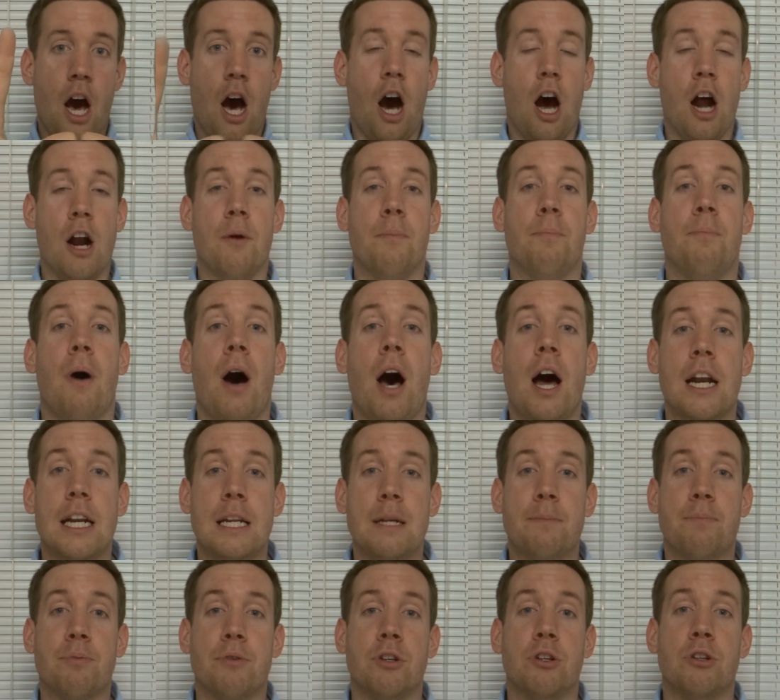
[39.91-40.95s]
Our
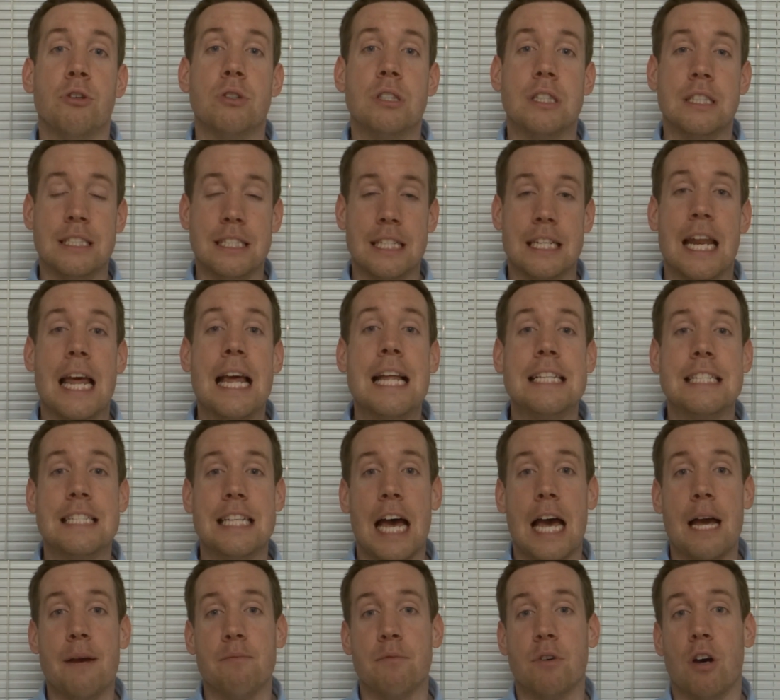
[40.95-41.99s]
body produces an
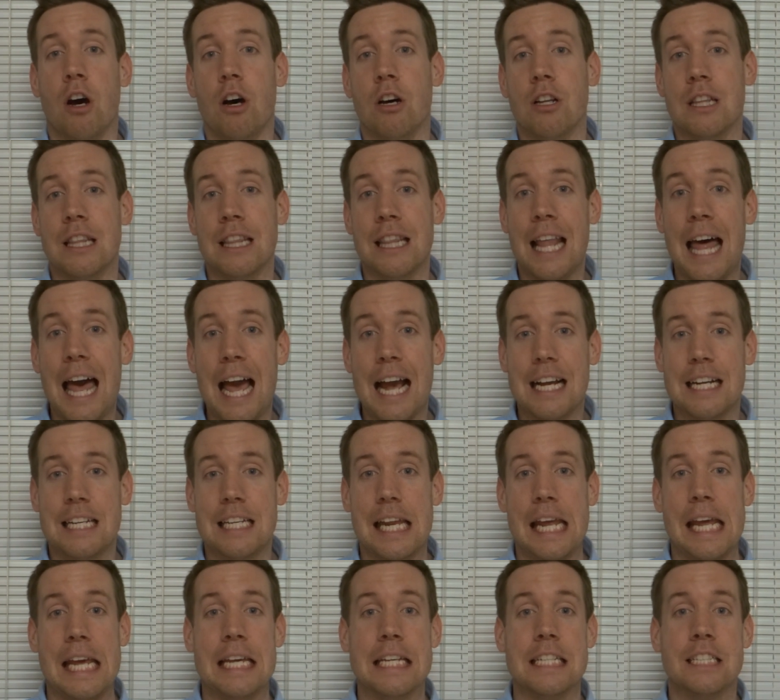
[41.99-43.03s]
enzyme called
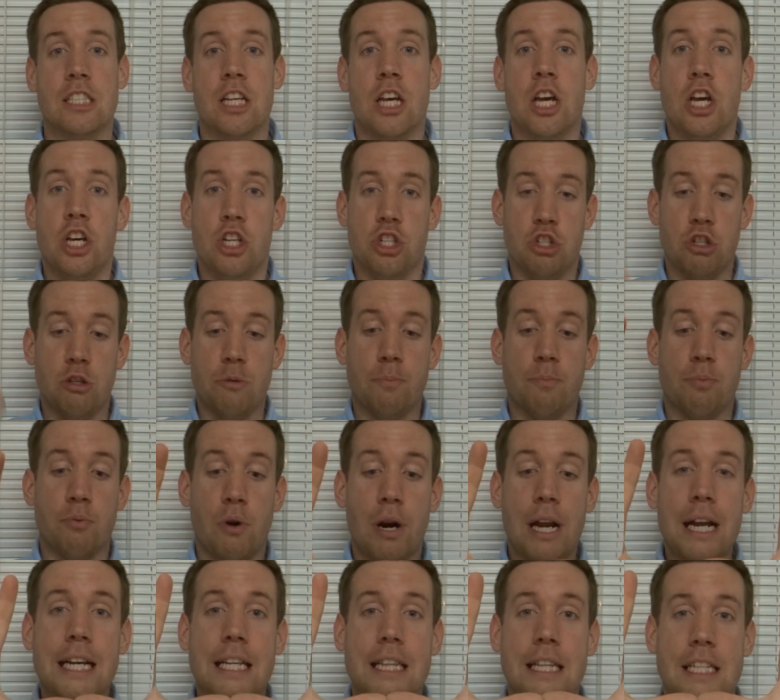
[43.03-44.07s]
lactase to
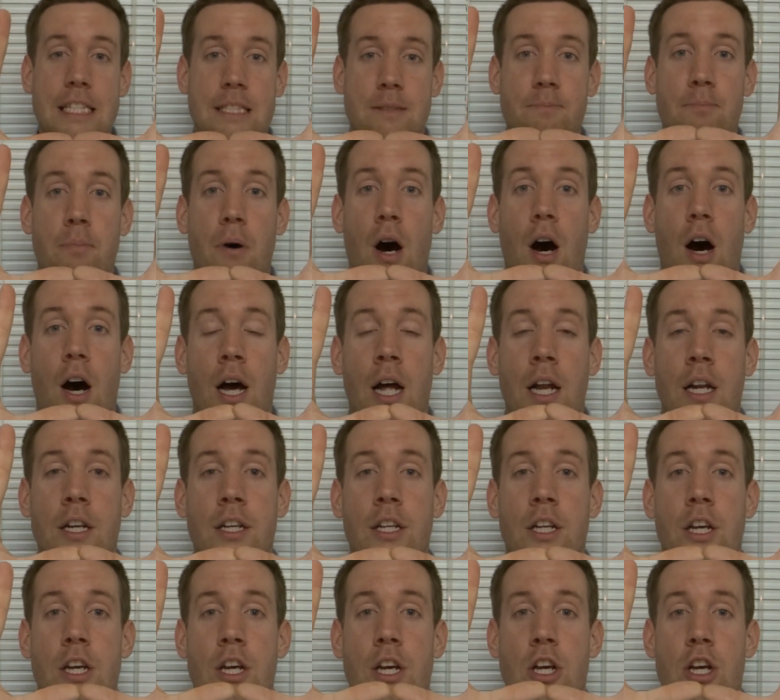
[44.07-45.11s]
break this
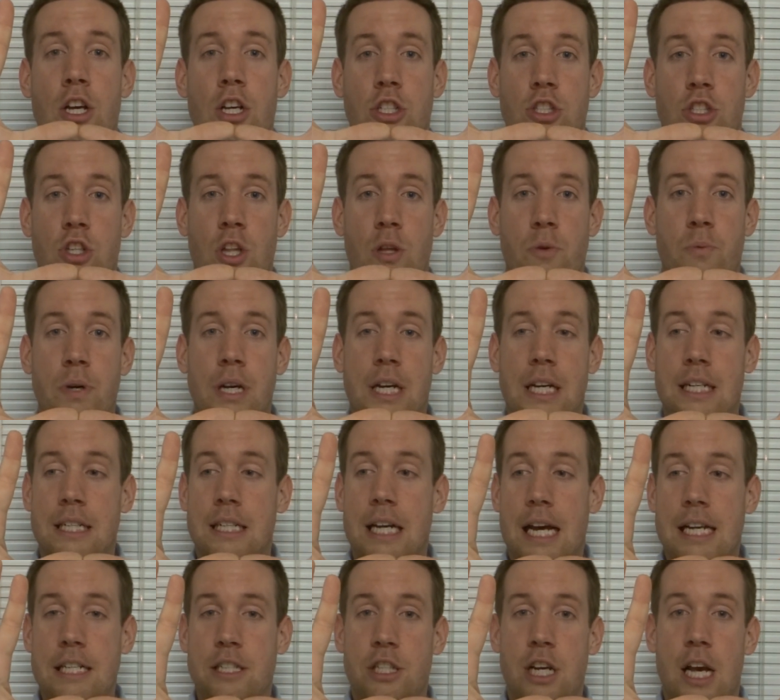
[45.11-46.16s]
bond so that we can
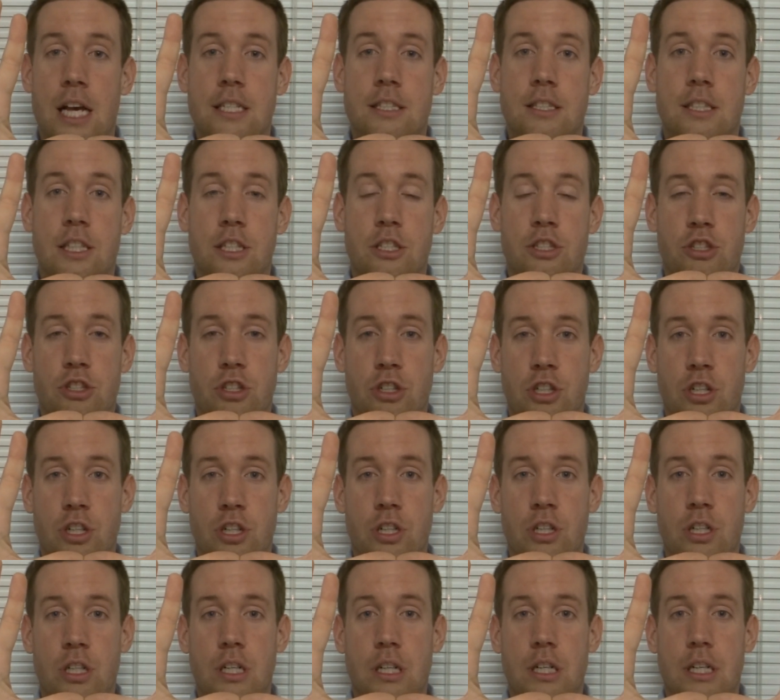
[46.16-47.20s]
digest this
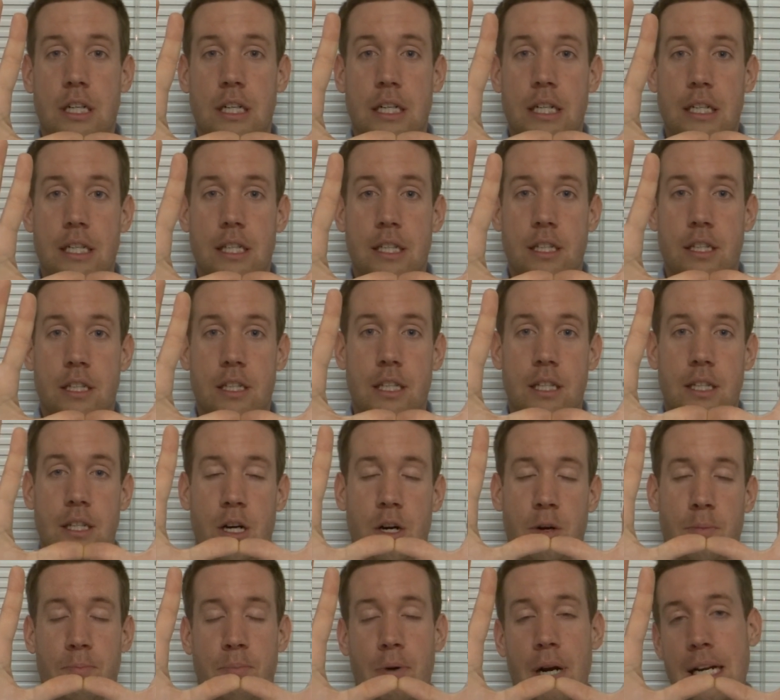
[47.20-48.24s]
sugar
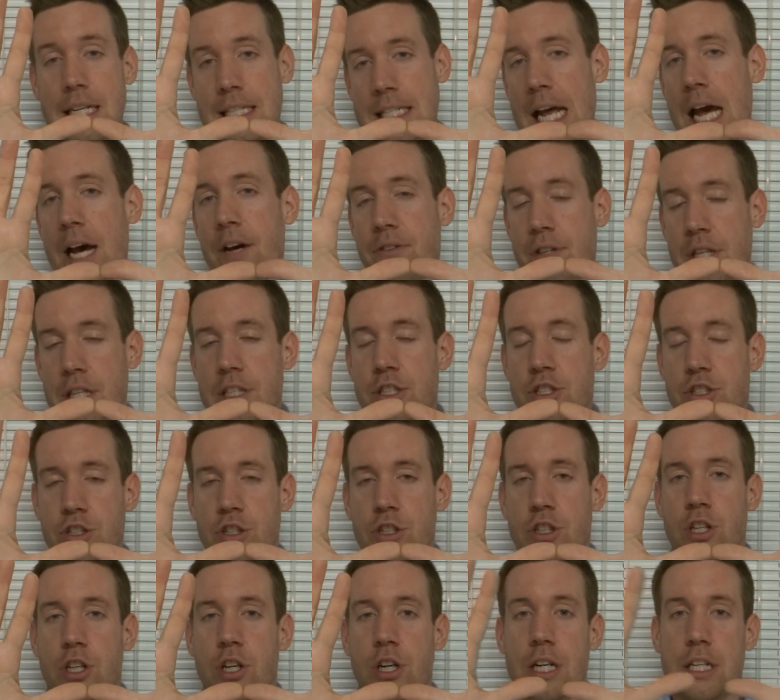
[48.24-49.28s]
or break down this
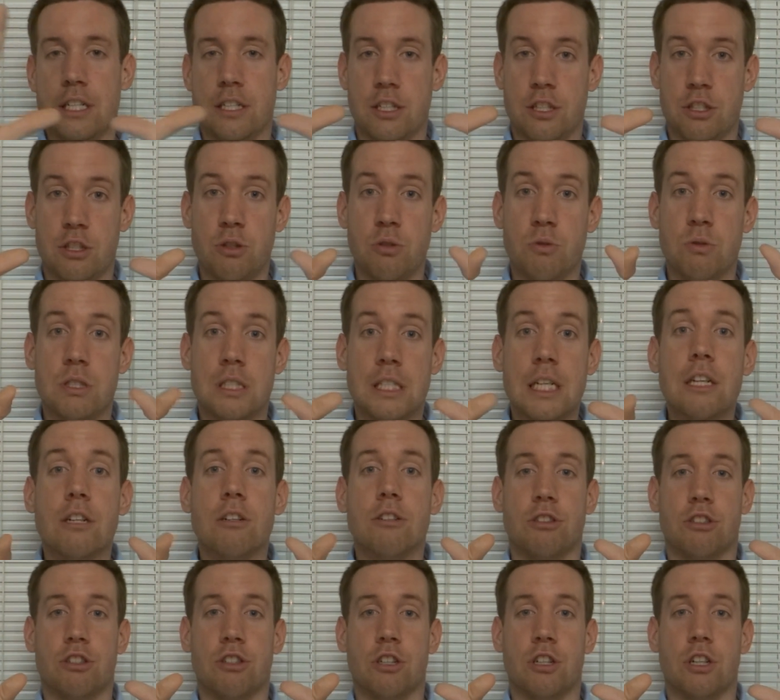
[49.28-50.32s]
sugar into two
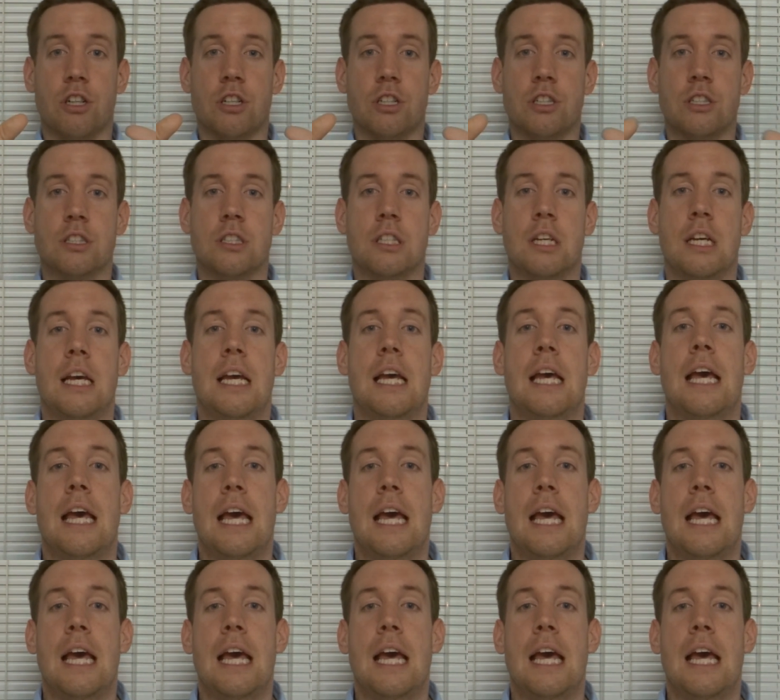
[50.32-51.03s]
single sugars